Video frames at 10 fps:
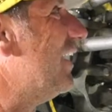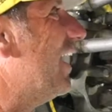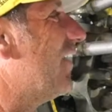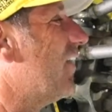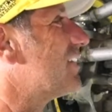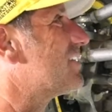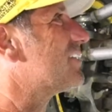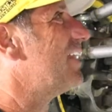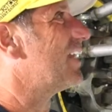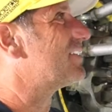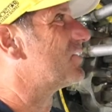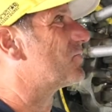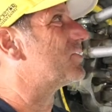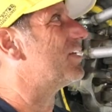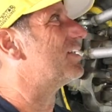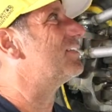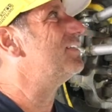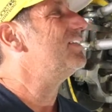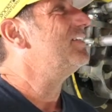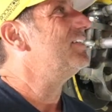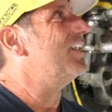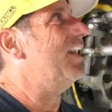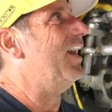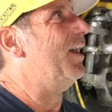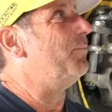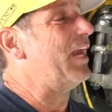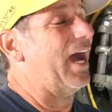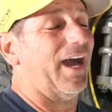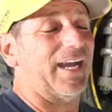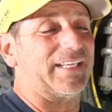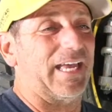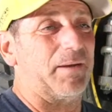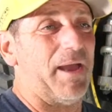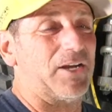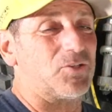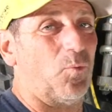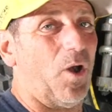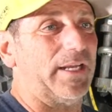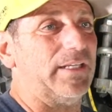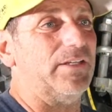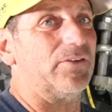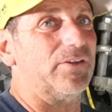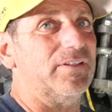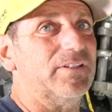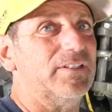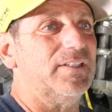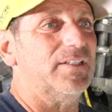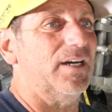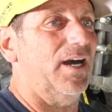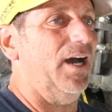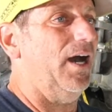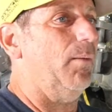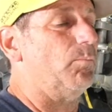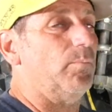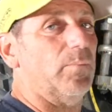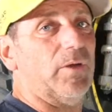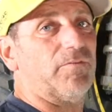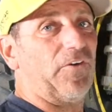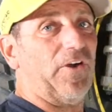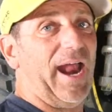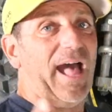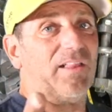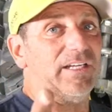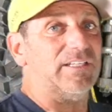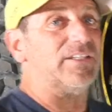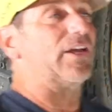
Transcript: Yeah, that's interesting. Yeah, I can't imagine why either. But for Alan,